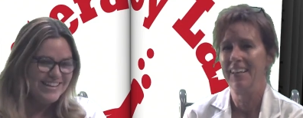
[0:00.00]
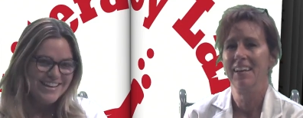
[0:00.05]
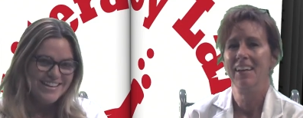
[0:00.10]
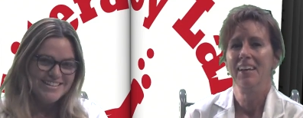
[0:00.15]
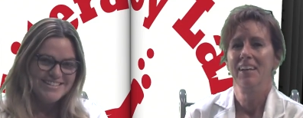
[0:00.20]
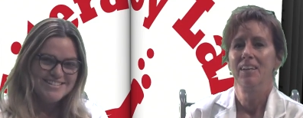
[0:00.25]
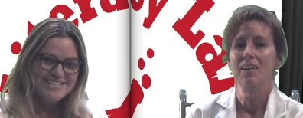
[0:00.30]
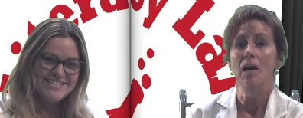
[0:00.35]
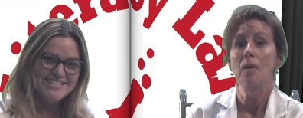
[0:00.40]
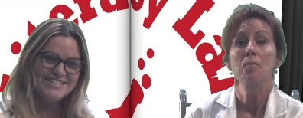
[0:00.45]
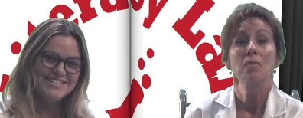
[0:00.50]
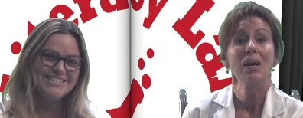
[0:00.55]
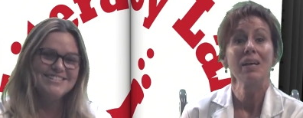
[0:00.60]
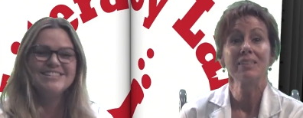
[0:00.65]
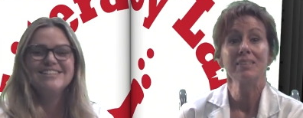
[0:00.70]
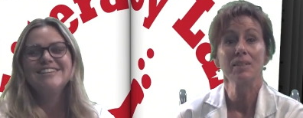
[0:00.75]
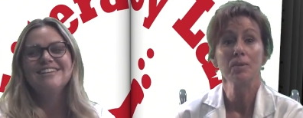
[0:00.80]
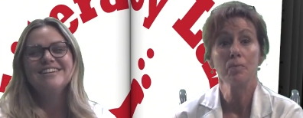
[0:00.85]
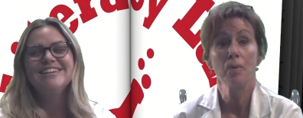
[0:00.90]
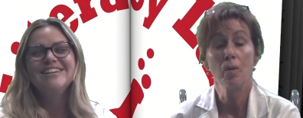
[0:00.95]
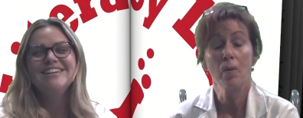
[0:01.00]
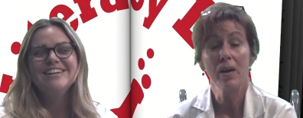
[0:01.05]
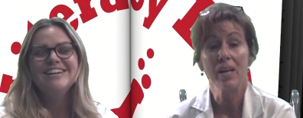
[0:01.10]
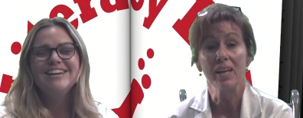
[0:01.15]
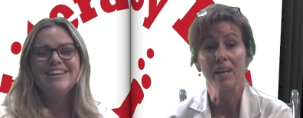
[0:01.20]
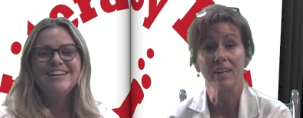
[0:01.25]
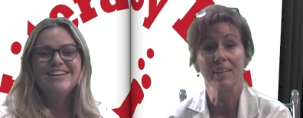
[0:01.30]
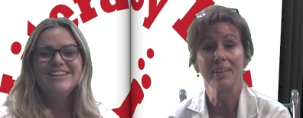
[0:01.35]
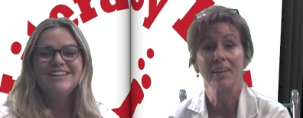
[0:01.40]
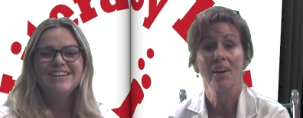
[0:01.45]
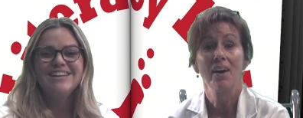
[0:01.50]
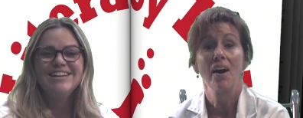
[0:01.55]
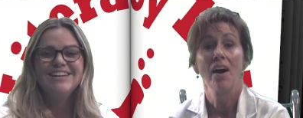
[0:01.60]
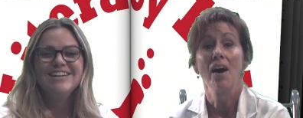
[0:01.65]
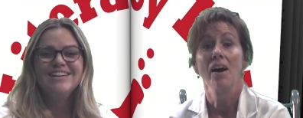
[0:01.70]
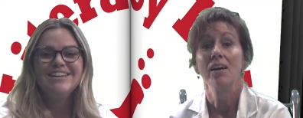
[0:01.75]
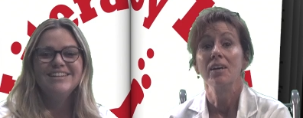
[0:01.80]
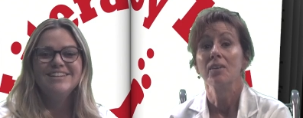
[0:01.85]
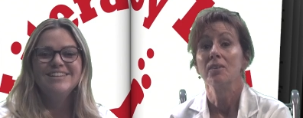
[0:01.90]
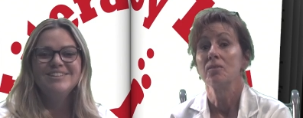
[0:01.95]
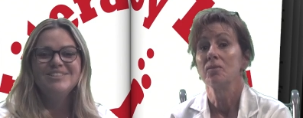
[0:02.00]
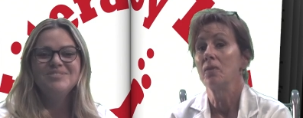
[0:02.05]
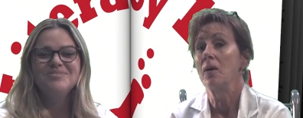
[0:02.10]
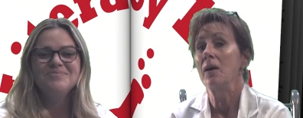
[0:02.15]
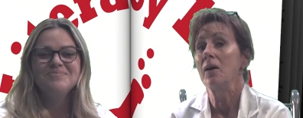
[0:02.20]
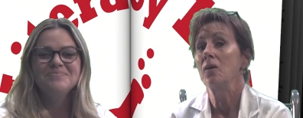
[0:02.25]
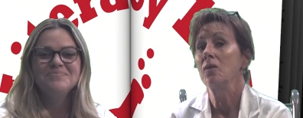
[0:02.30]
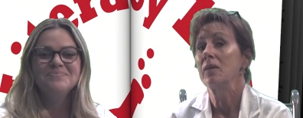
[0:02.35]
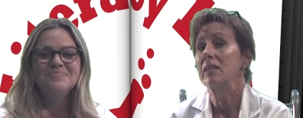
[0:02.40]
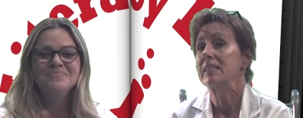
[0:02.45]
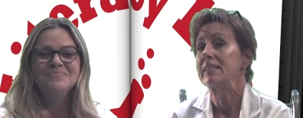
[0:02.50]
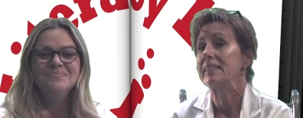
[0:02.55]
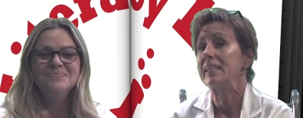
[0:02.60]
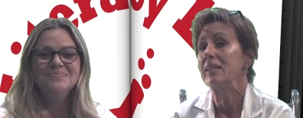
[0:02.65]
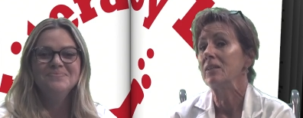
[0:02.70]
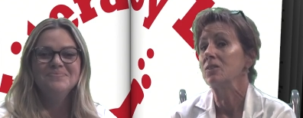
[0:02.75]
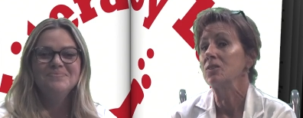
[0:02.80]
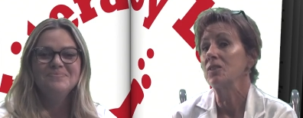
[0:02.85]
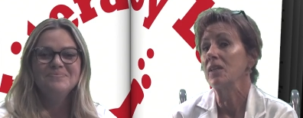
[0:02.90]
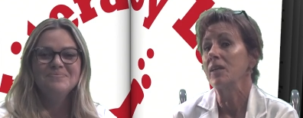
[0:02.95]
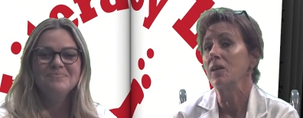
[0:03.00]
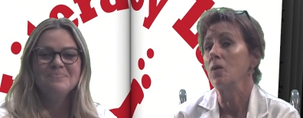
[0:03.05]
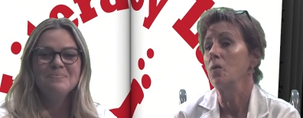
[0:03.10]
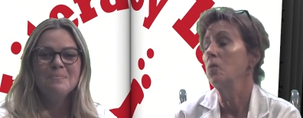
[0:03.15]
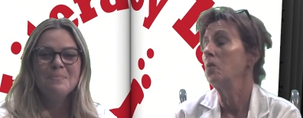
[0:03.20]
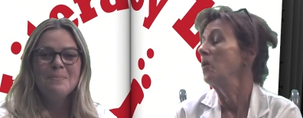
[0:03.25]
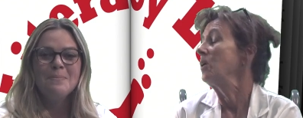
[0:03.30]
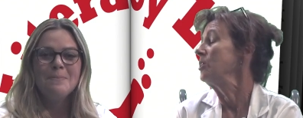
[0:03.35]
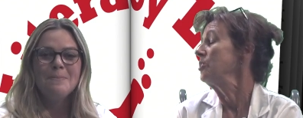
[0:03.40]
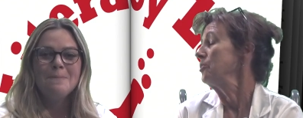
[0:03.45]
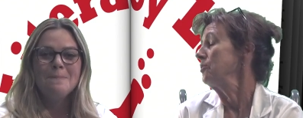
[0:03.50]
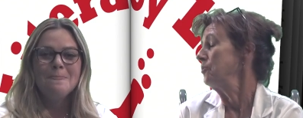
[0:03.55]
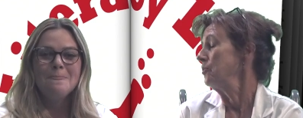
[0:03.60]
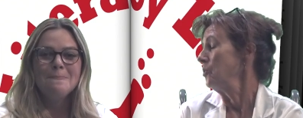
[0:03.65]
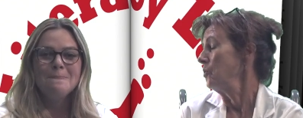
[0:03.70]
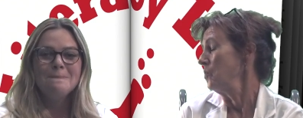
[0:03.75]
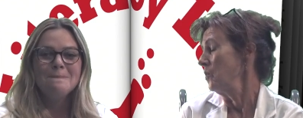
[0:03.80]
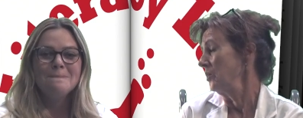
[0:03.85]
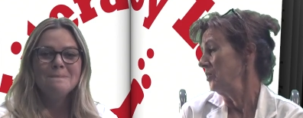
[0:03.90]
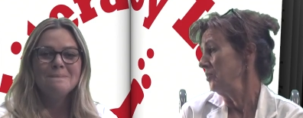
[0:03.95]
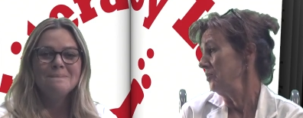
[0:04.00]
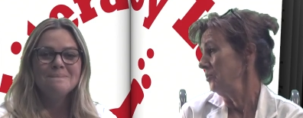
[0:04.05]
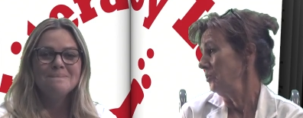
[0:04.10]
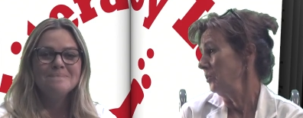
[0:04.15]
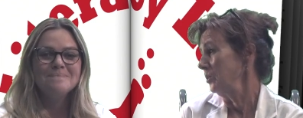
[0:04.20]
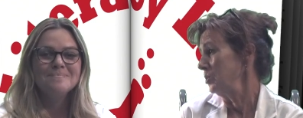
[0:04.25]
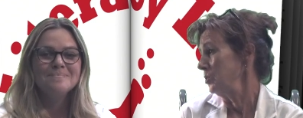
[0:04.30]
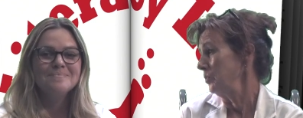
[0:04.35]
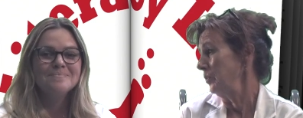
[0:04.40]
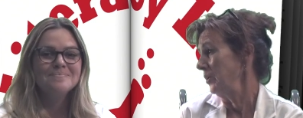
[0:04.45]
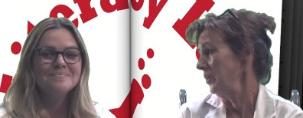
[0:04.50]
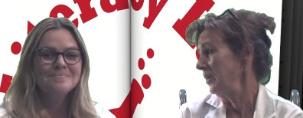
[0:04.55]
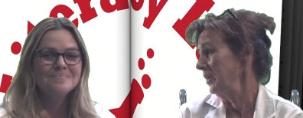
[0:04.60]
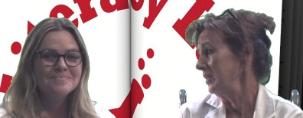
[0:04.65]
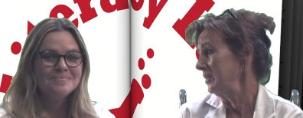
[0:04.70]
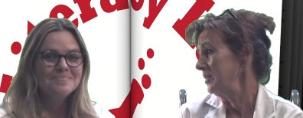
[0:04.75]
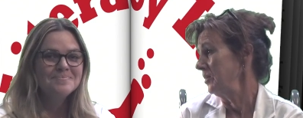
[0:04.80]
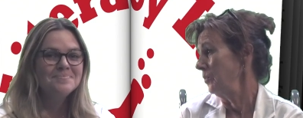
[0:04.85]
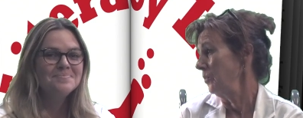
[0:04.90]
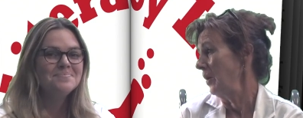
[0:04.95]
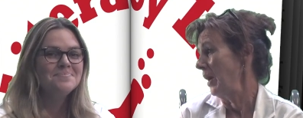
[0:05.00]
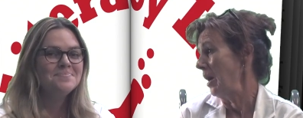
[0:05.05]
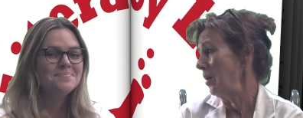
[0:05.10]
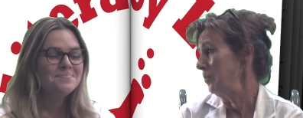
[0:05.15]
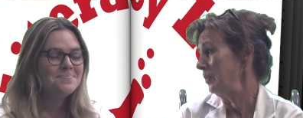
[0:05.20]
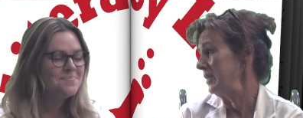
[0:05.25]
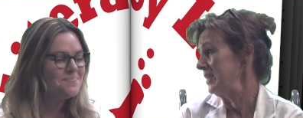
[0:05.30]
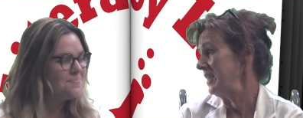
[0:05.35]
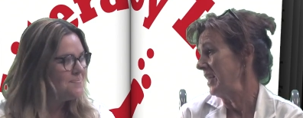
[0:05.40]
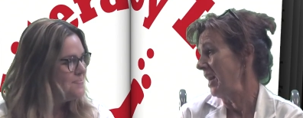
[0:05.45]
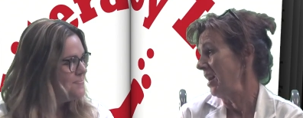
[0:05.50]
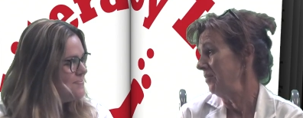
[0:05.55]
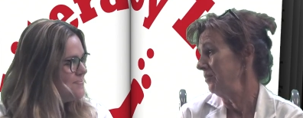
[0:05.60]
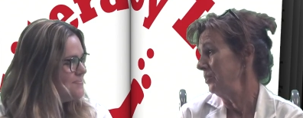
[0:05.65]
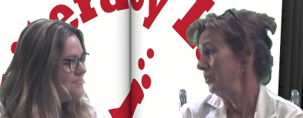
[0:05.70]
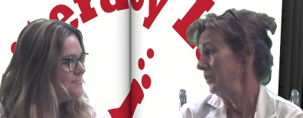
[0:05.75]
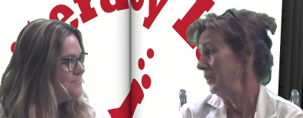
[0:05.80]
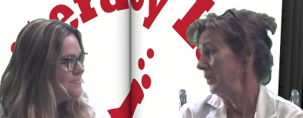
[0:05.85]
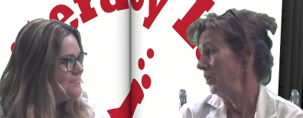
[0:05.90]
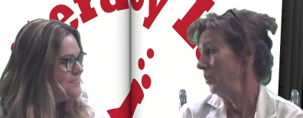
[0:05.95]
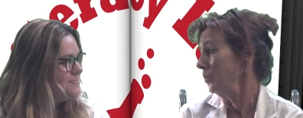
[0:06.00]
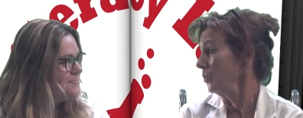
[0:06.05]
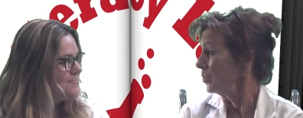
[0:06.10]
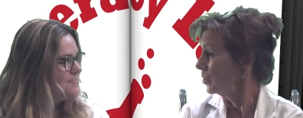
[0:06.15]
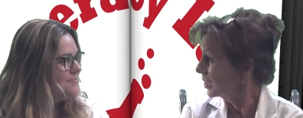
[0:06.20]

Speaker 1: Yes. I'm waxing poetic. Well, it sounds like a wonderful, wonderful experience, and we're happy to have you here. I'm